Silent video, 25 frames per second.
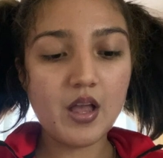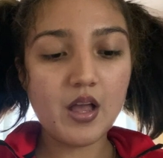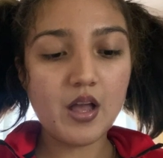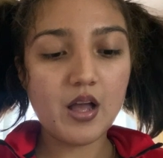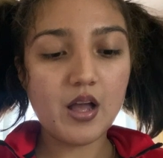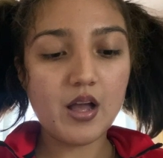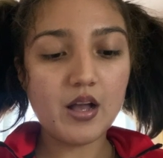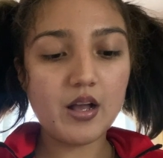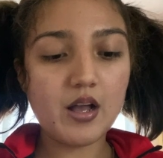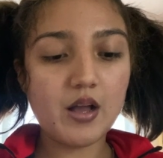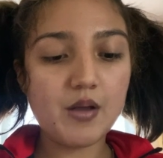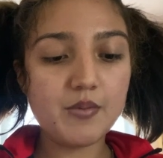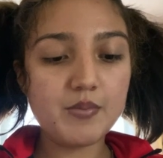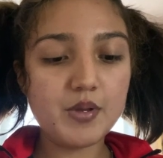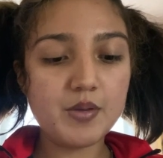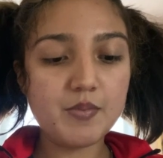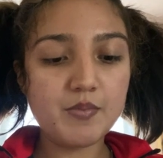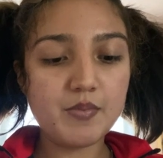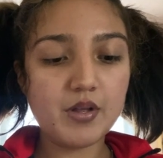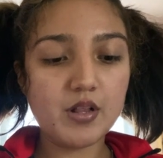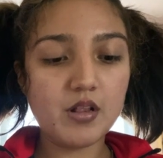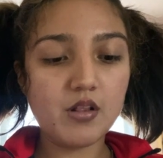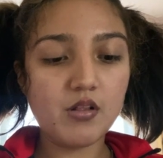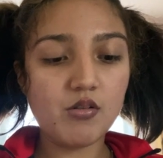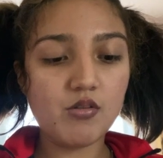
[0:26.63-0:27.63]
I got me
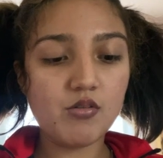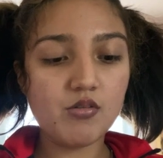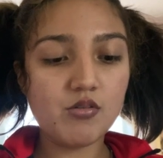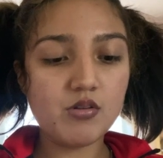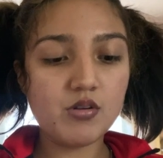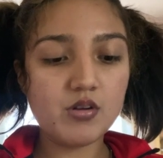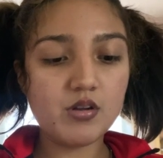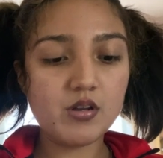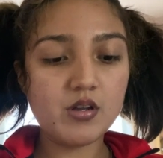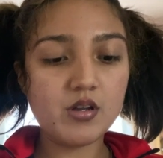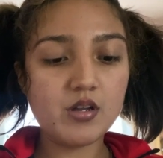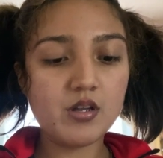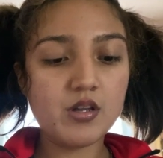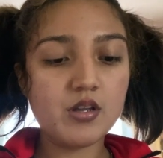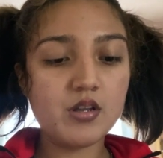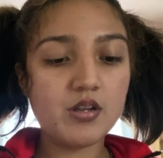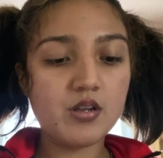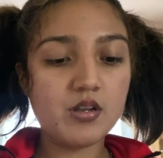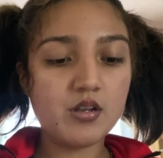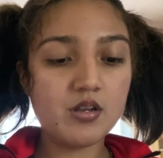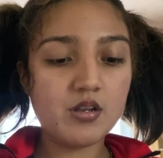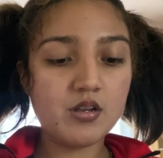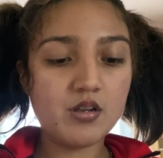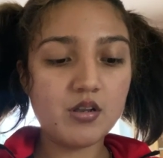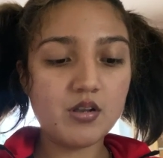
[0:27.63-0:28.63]

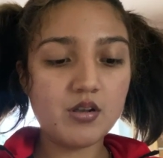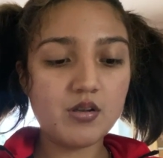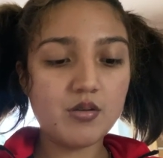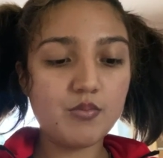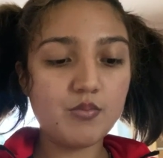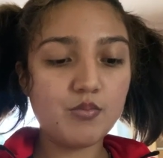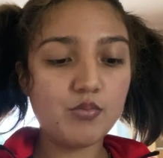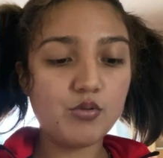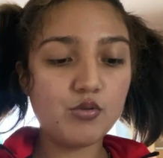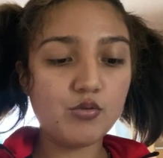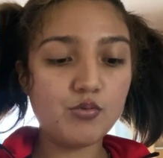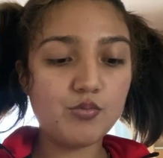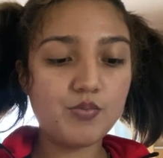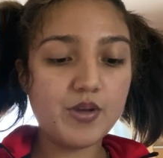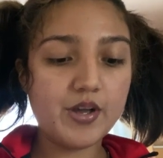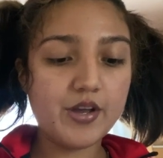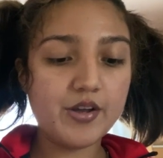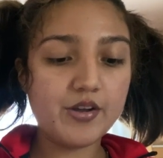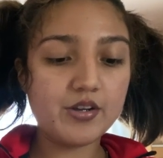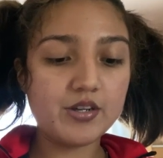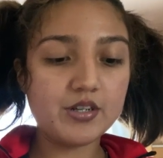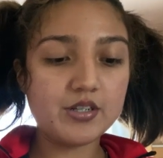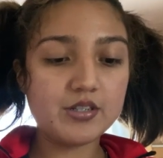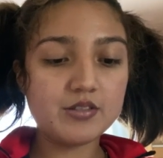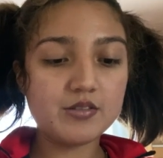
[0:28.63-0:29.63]
melon,
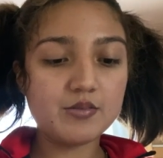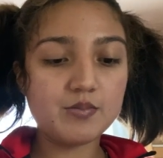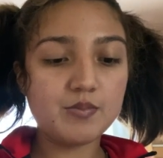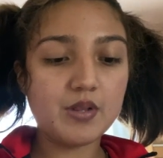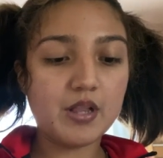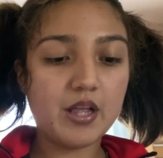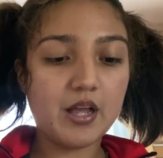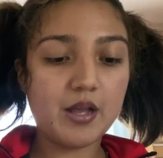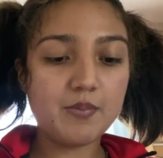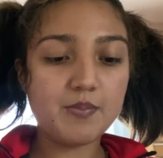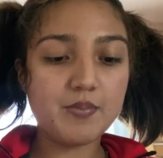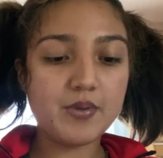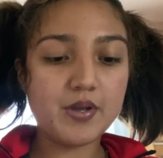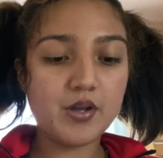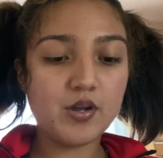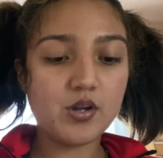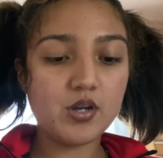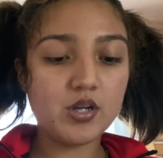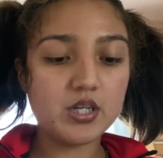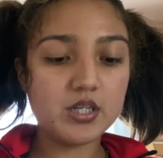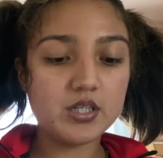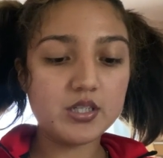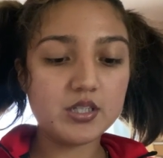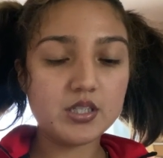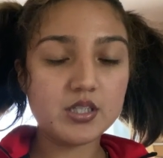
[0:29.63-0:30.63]
blueberries,
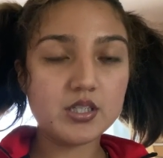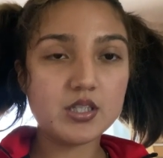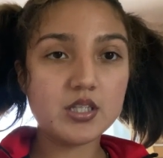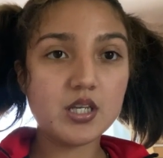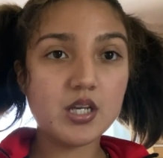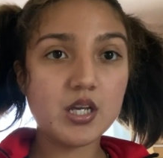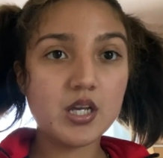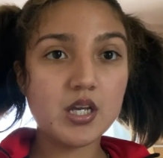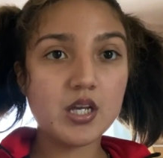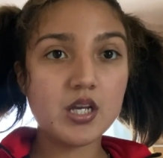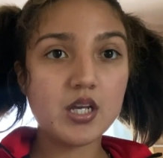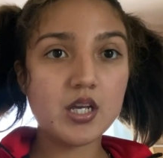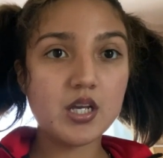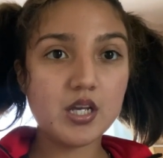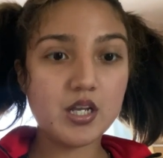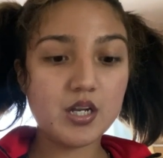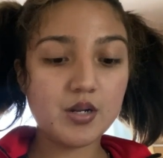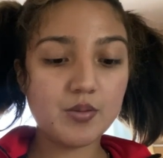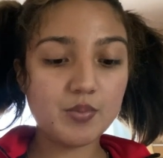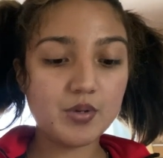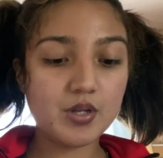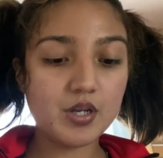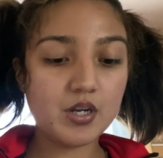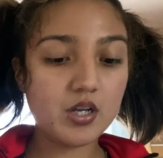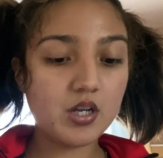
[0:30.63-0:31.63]
blackberries, and
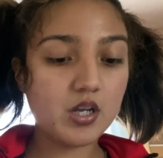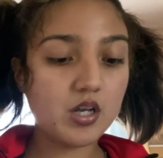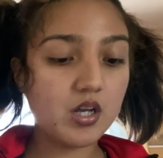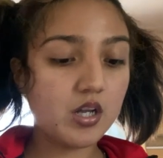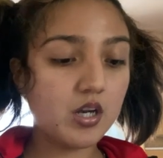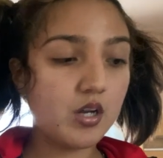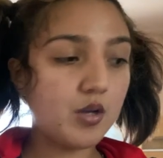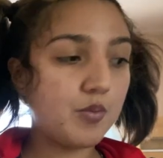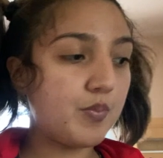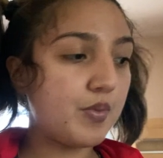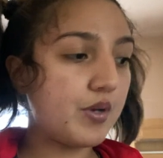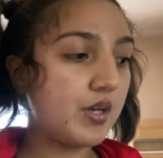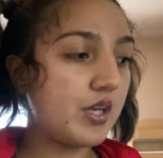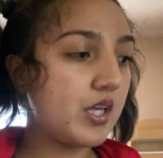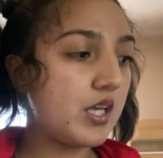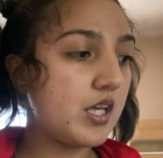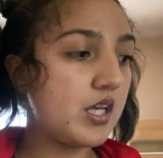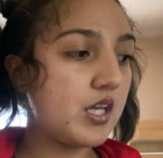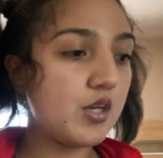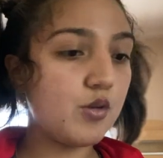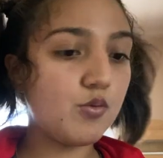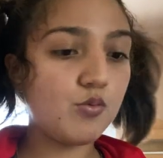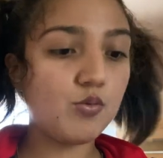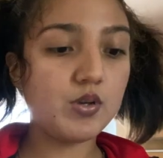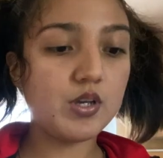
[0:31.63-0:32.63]
I'm gonna cut up a
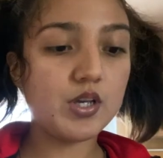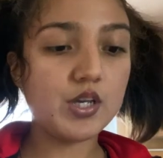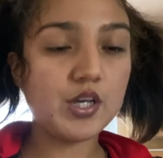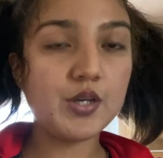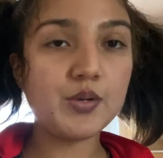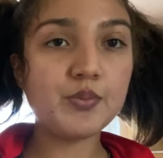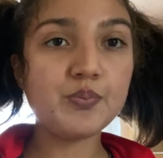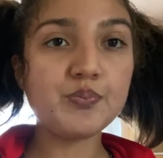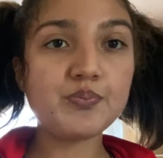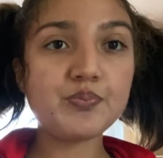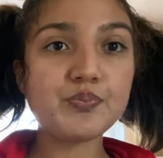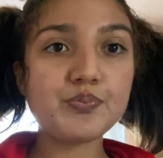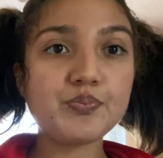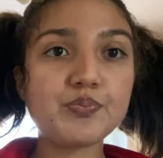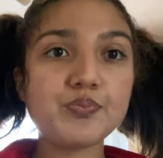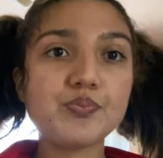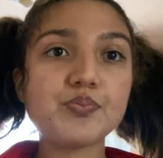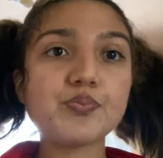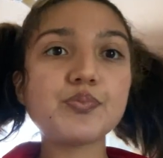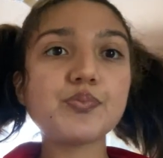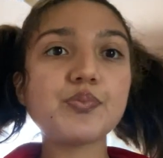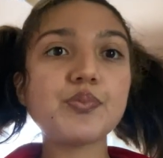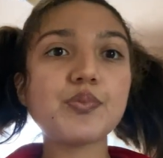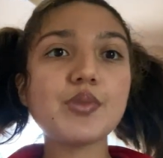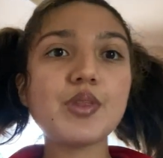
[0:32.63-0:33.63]
kiwi.
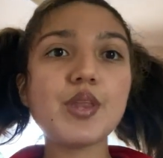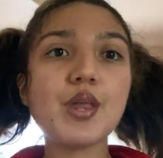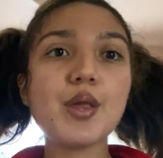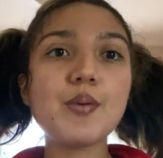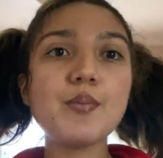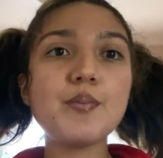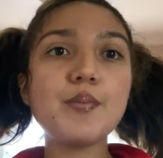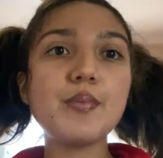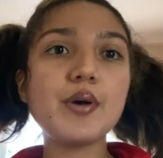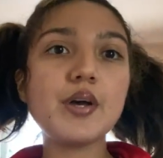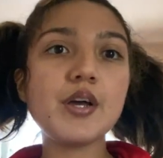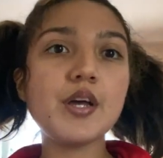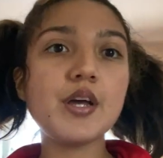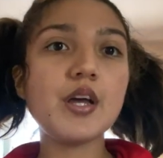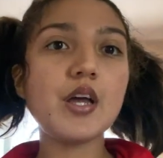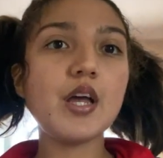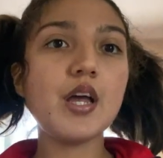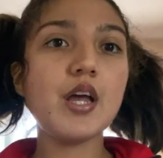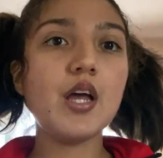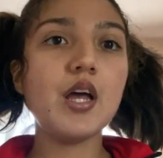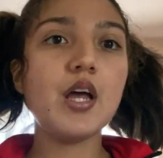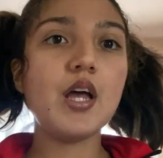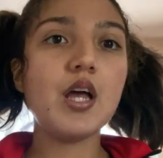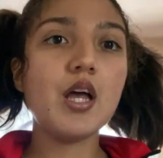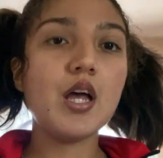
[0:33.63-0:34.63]
But
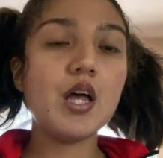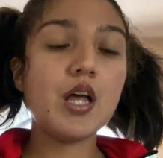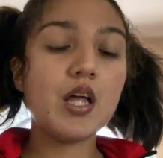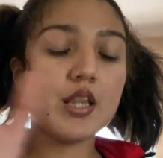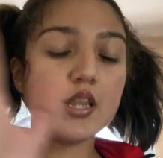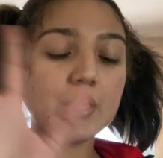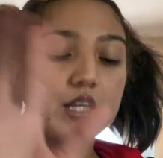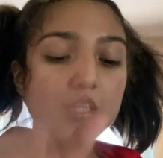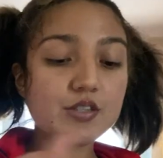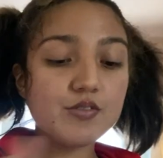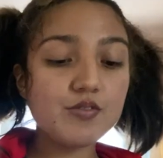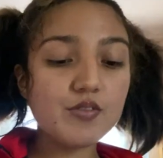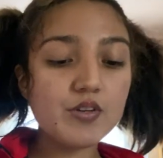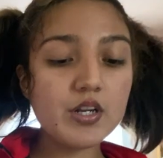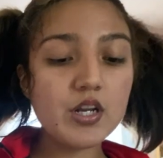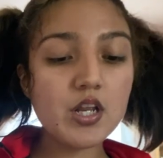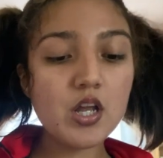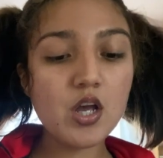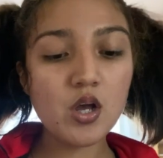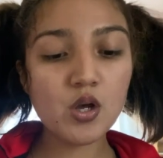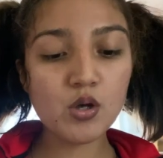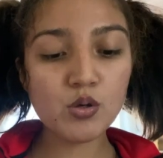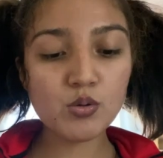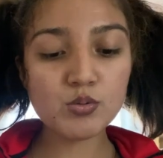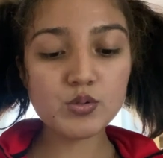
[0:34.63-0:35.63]
this
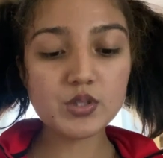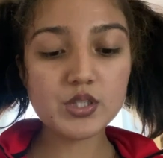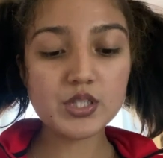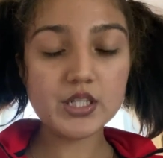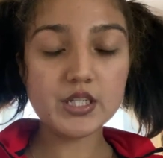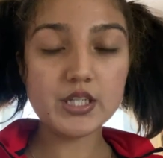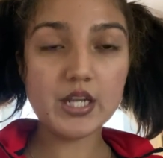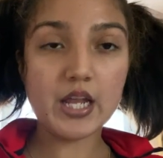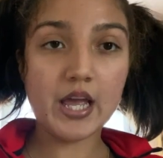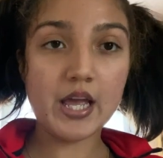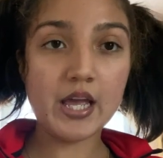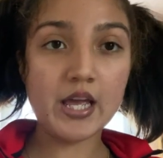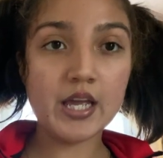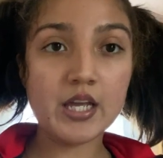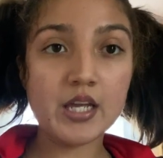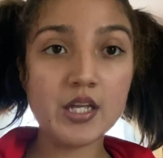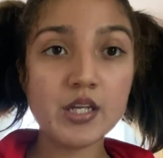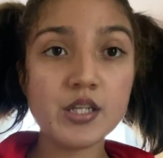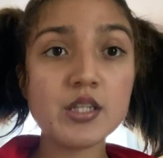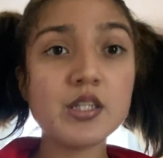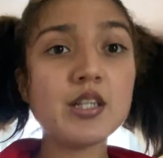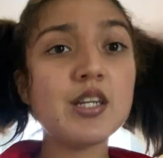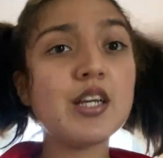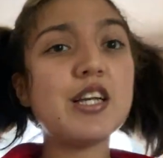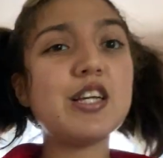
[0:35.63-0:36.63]
video today
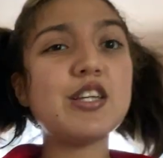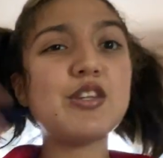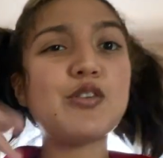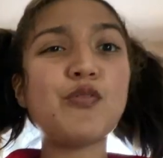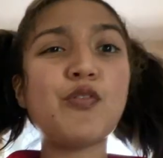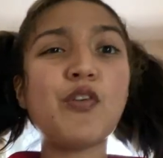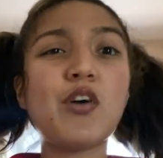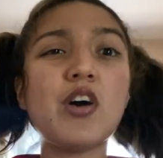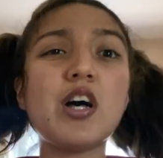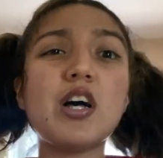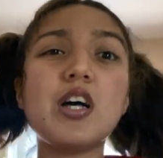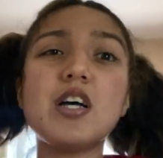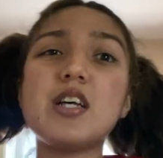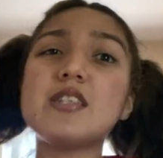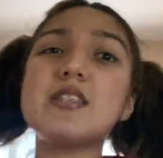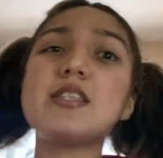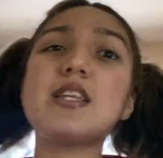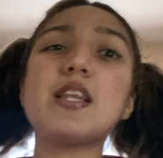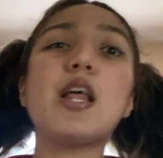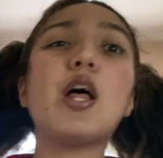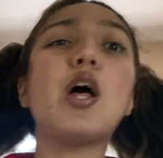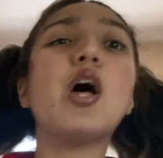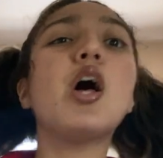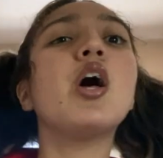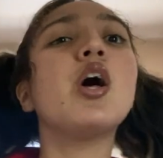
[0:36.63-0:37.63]
is for us
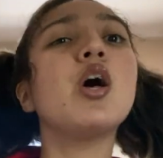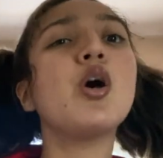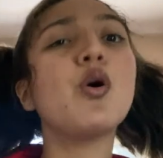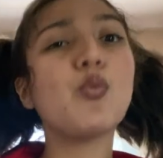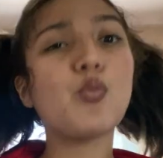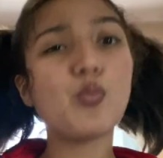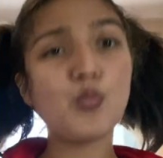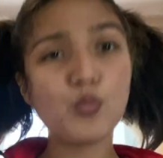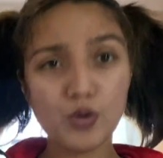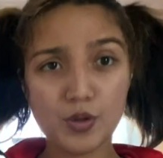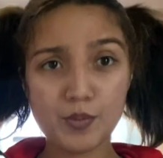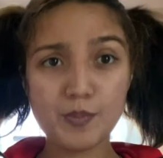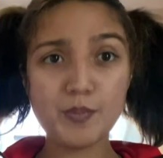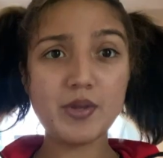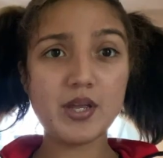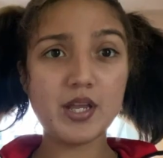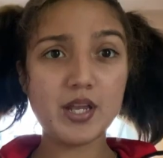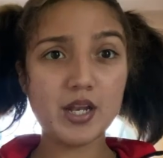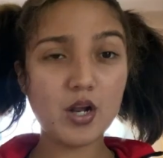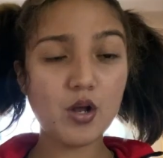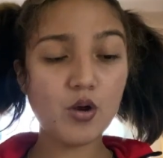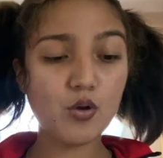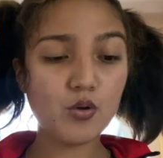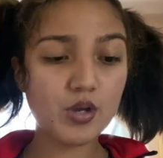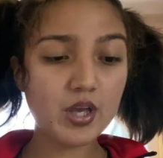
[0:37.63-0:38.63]

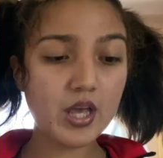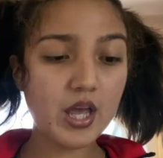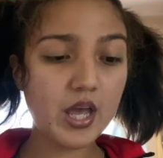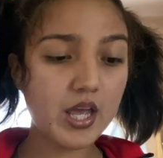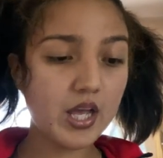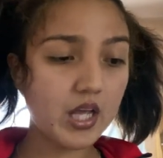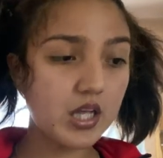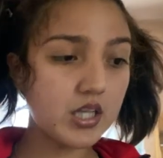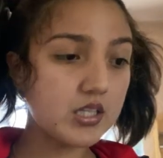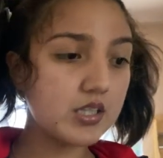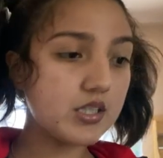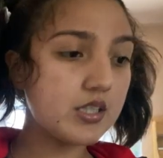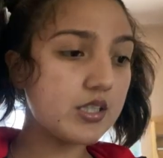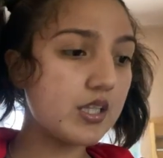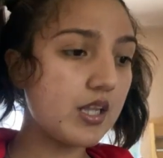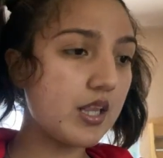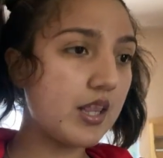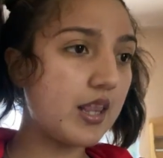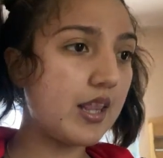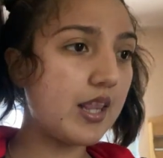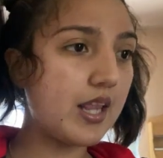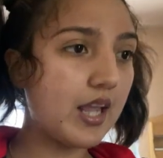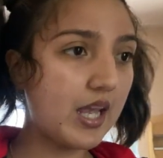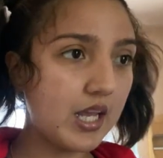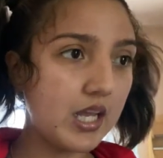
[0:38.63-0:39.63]
women, okay, us
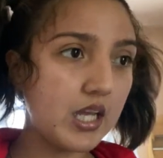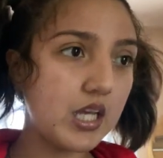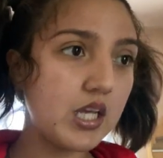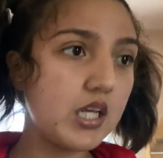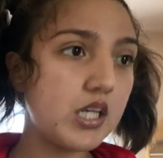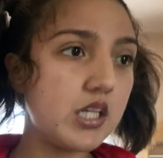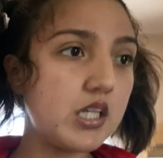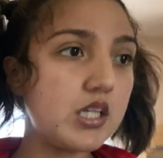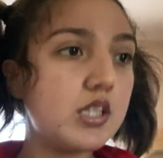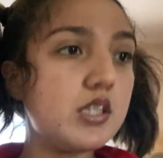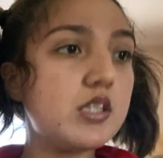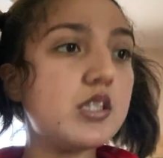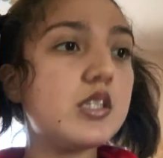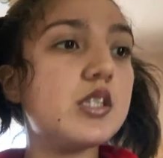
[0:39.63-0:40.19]
ladies.